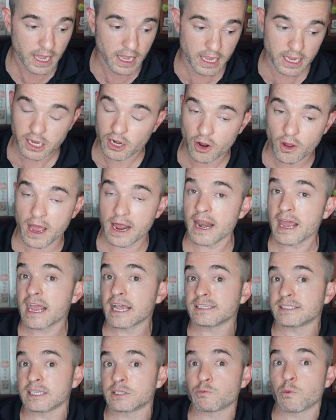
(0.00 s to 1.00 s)
And I
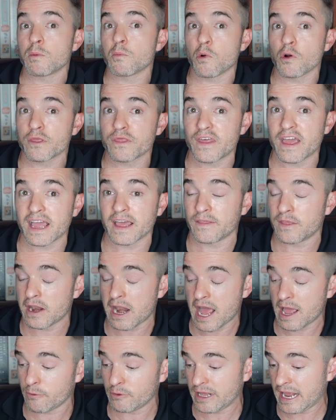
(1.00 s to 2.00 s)
guess that's one more thing that
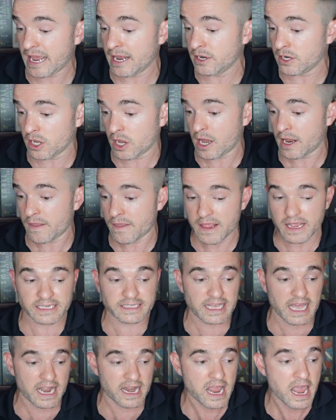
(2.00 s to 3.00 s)
I will end on,
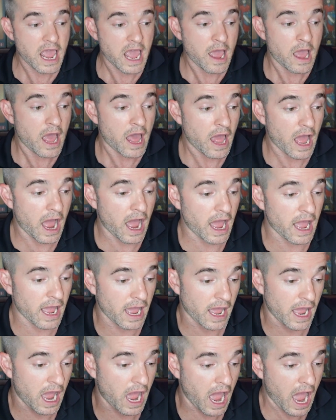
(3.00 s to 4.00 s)
is that
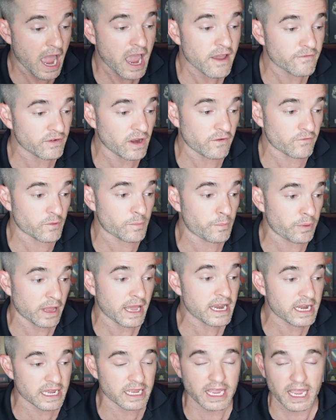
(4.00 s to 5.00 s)
I have never
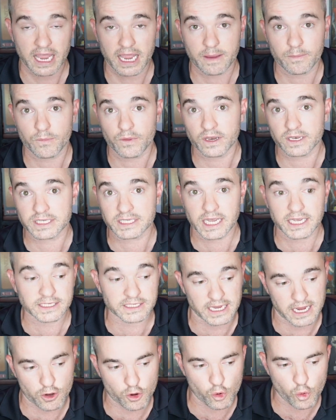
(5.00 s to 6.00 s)
played a game that does
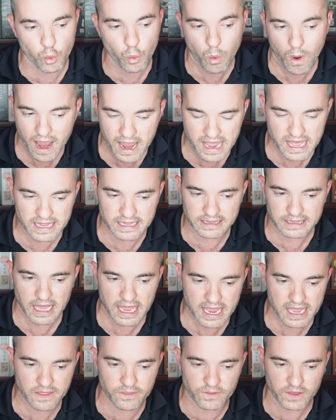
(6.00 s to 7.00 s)
it quite
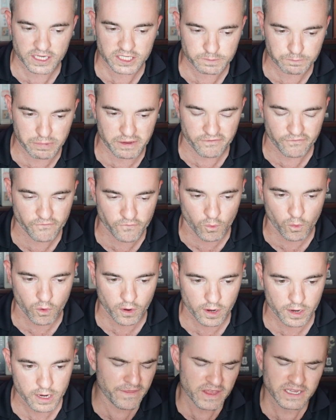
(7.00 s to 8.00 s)
like this
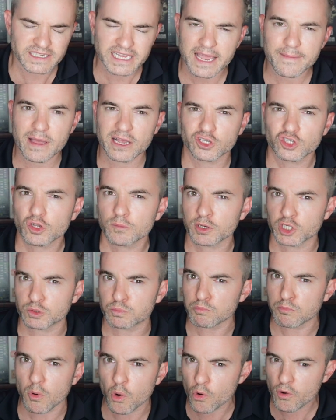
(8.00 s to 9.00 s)
before. This game has so much
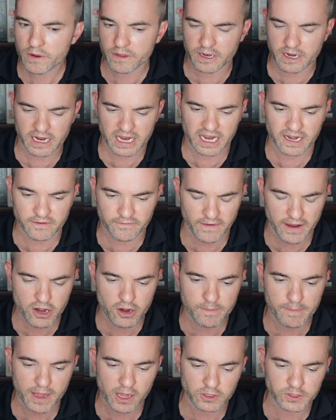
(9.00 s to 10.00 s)
more than a
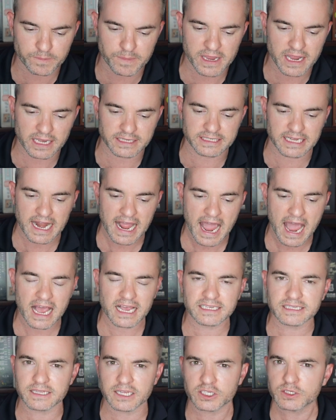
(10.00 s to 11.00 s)
conveyor belt, because it
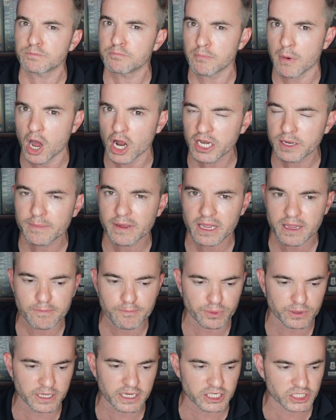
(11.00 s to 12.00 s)
has this monument
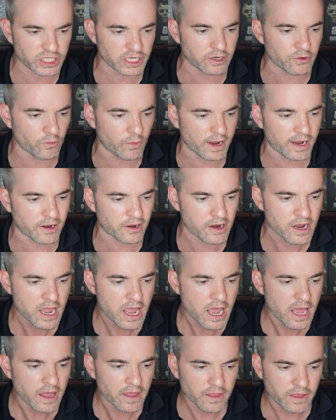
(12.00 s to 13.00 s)
completion where
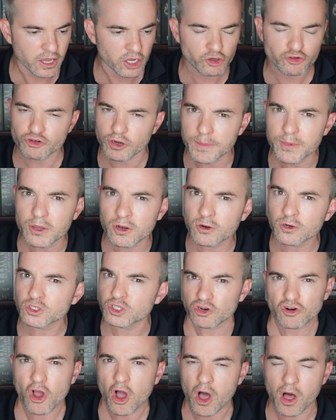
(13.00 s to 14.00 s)
contributors
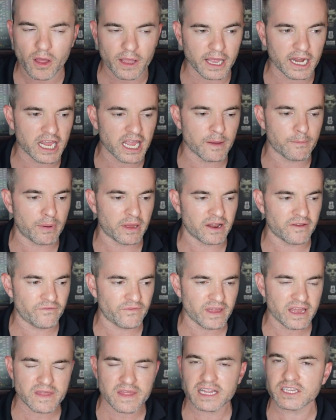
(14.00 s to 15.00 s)
are all getting a
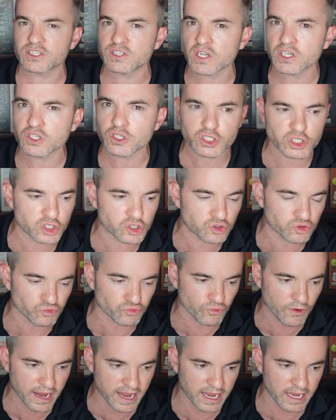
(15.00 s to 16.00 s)
benefit. That's such a
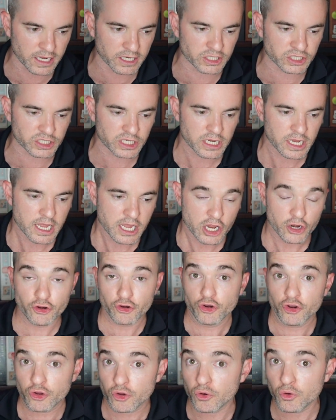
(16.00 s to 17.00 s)
strange,
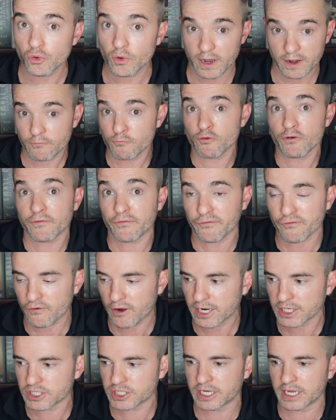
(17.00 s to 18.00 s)
new, and
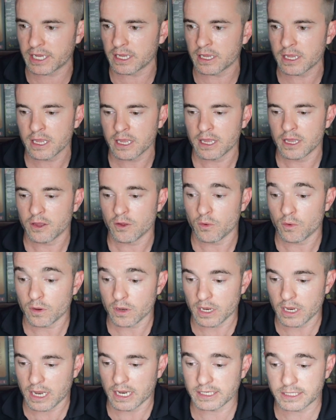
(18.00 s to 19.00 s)
refreshing
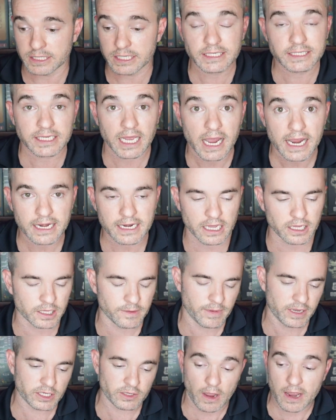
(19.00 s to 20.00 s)
design
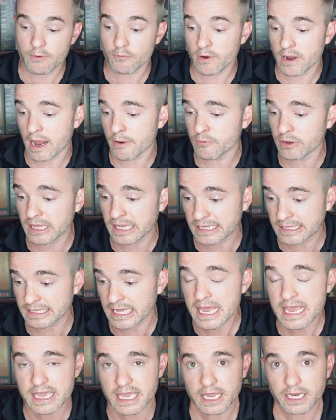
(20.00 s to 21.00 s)
element. I really
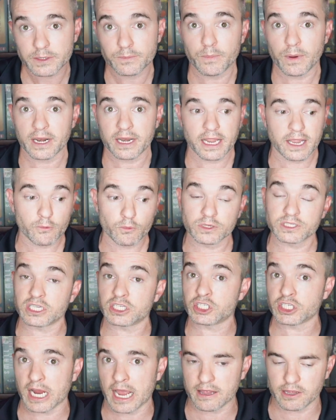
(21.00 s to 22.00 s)
like it, but it was a
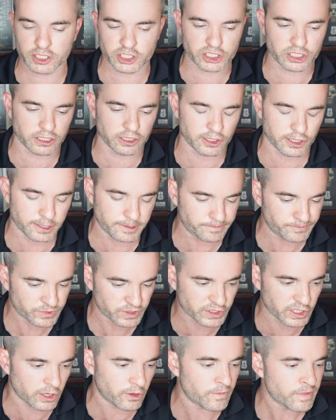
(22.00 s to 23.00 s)
challenge to learn.
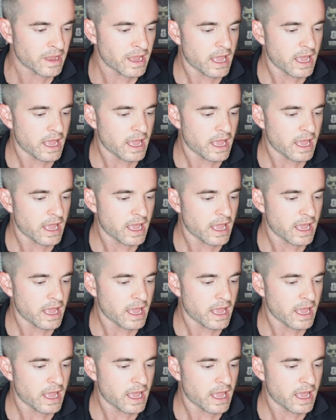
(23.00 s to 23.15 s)
So,